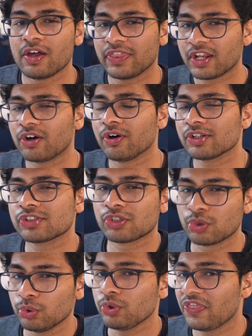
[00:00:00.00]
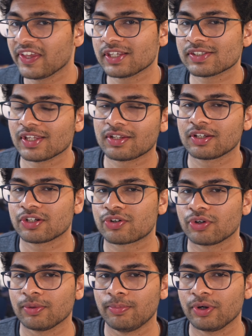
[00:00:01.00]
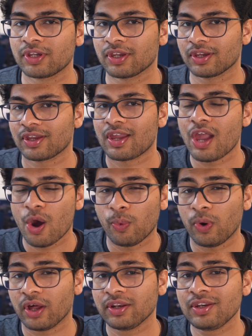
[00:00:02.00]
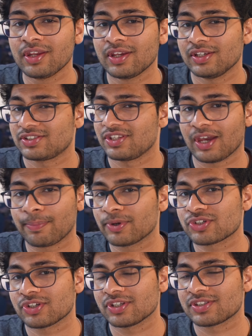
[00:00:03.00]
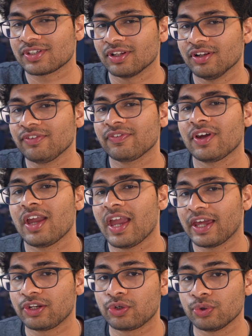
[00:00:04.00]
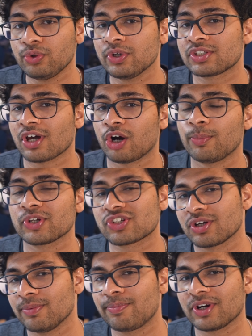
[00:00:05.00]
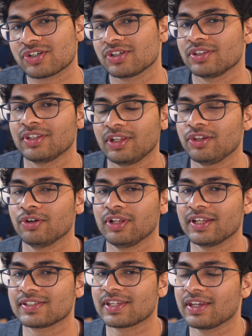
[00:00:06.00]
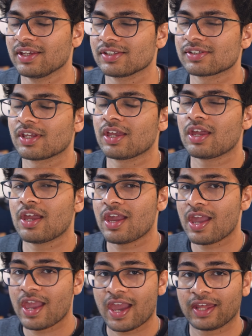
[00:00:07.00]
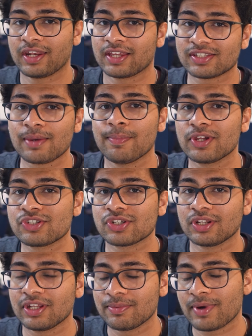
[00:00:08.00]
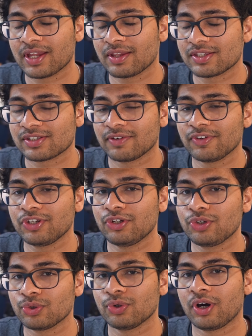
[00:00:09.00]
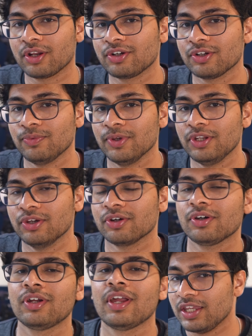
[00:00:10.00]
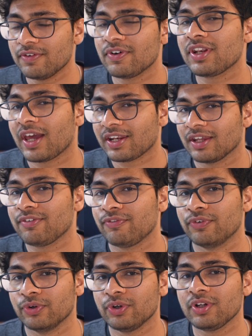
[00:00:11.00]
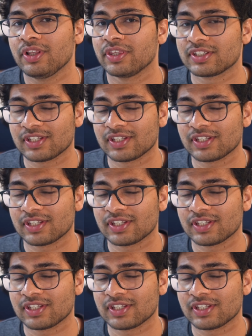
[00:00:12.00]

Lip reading: There are also two things that control bokeh. One is the aperture itself, and two is how much compression your lens has. And as I mentioned in my 70-200 video, even at f4, the